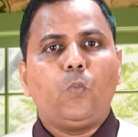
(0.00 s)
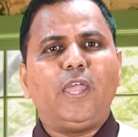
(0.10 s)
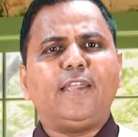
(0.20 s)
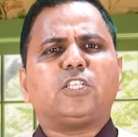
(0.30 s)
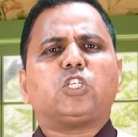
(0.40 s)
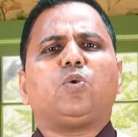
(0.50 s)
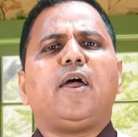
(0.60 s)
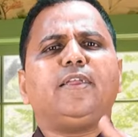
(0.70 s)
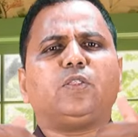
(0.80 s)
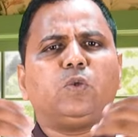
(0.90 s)
We
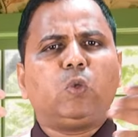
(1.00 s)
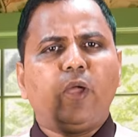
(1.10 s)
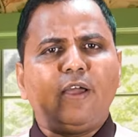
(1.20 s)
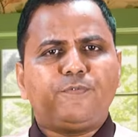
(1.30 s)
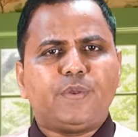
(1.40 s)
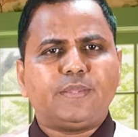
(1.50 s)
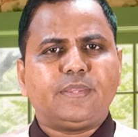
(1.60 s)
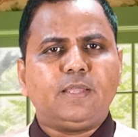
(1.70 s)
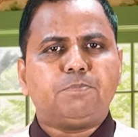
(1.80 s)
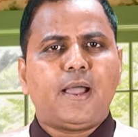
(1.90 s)
try to do
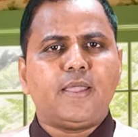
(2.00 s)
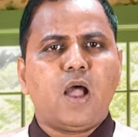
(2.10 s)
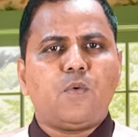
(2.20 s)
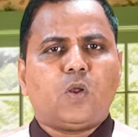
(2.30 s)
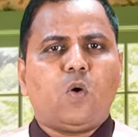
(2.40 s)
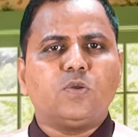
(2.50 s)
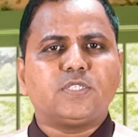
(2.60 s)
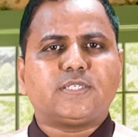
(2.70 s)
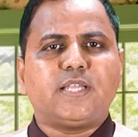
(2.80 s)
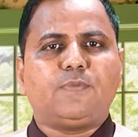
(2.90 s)
everything by our own
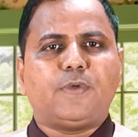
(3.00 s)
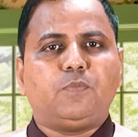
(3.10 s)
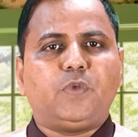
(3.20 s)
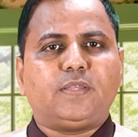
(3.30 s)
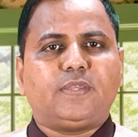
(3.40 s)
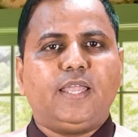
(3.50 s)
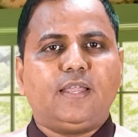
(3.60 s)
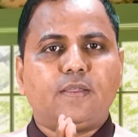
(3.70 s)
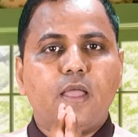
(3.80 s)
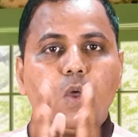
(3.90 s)
self and we
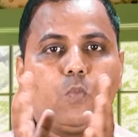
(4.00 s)
think